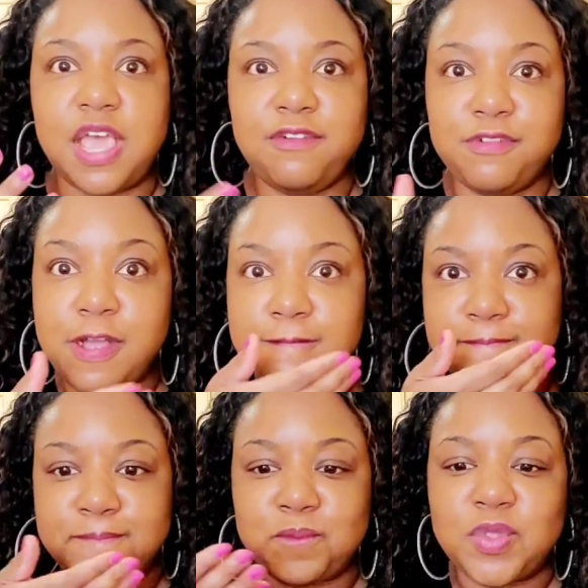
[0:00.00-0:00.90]
Savory
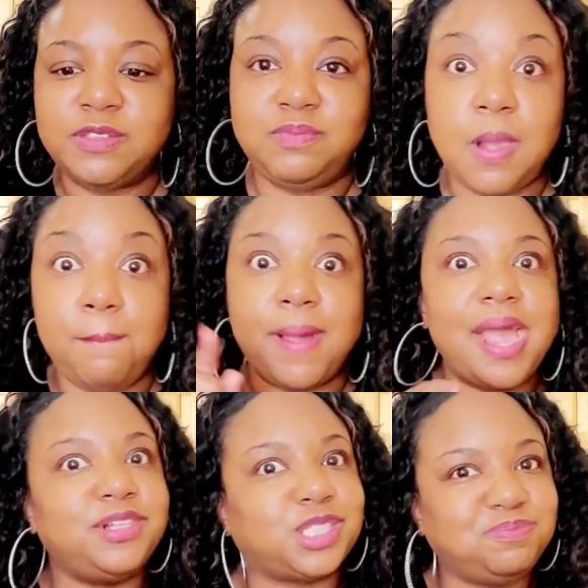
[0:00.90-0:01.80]

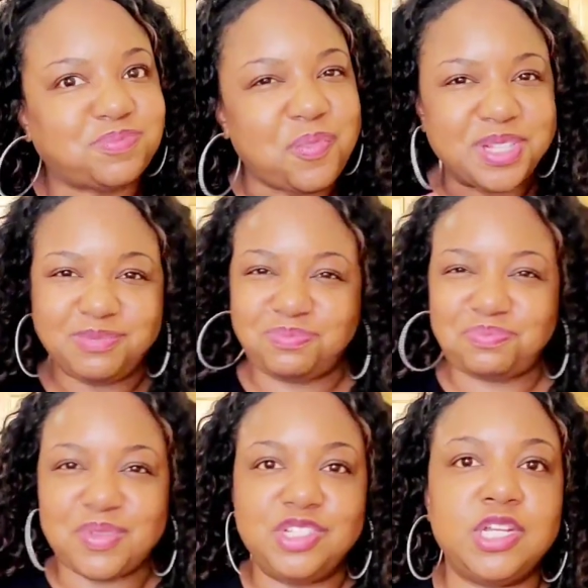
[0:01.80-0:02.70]
baked
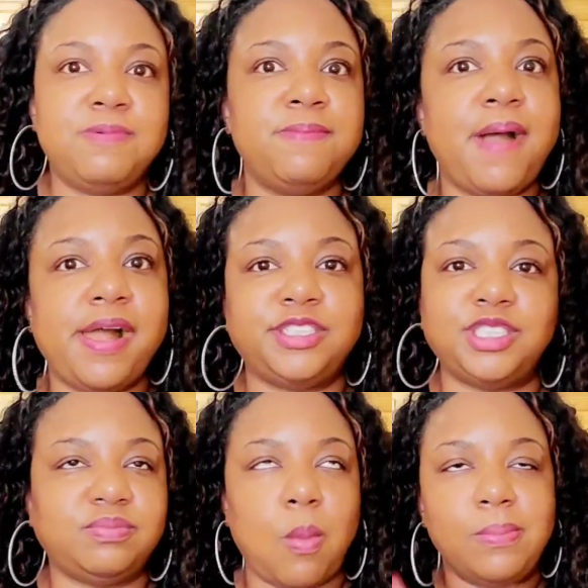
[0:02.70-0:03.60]
chickpea
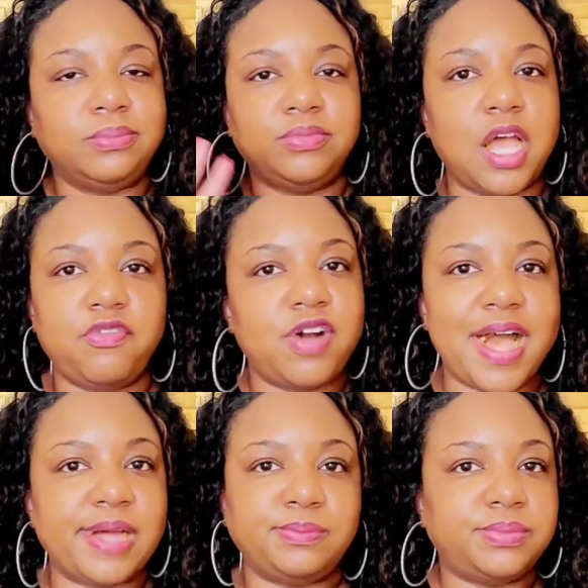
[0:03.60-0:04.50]
patties. Not
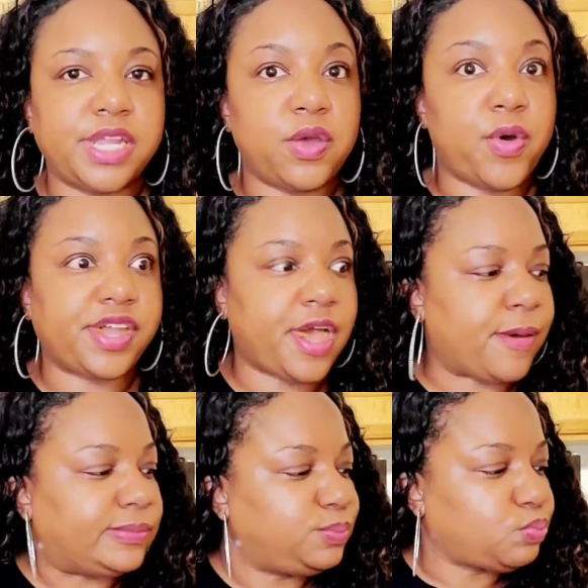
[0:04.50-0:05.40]
fried. They didn't work
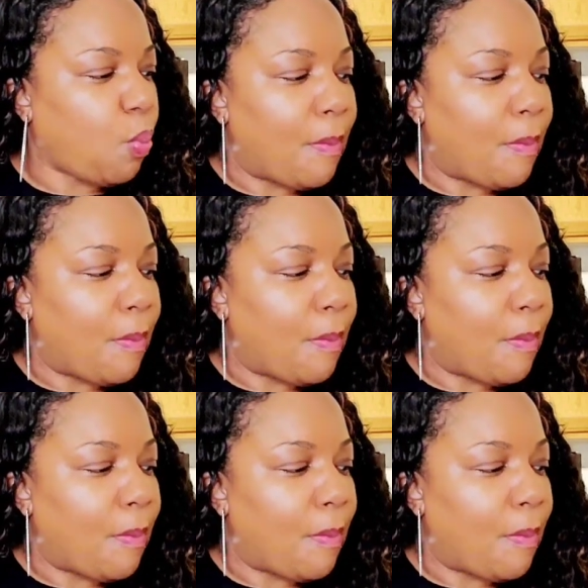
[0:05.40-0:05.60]
out.